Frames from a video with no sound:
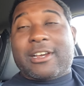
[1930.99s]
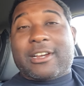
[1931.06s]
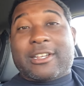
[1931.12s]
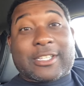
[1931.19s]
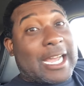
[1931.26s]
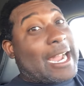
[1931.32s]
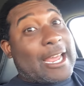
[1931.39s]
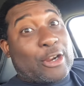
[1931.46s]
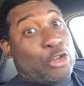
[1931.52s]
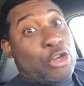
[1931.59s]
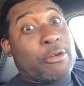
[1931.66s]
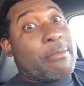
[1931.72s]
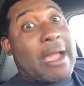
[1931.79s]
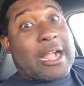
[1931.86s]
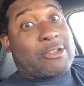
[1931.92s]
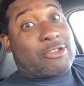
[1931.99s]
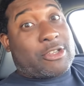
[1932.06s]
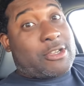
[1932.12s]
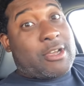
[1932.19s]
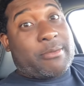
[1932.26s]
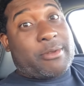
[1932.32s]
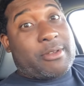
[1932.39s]
Cause I got a good mattress
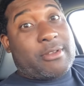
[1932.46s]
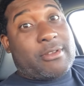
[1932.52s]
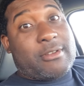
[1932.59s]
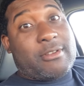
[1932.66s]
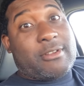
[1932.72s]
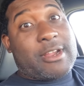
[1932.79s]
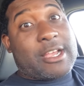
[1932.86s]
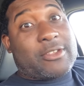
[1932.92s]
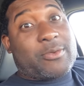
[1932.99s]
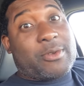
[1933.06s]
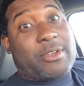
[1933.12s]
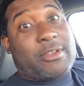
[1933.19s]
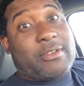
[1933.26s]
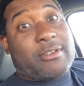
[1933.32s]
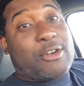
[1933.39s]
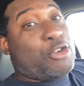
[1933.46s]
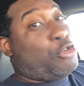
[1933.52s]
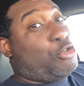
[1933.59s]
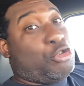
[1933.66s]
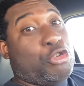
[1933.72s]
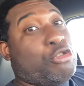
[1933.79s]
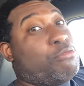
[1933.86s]
coming next week. A
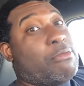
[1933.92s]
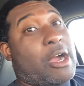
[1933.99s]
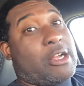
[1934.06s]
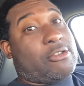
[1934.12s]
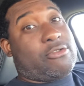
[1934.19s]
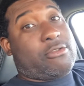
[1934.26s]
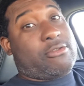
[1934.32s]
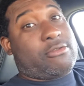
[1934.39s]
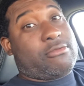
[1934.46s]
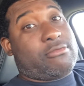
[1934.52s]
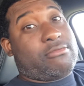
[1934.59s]
good mattress.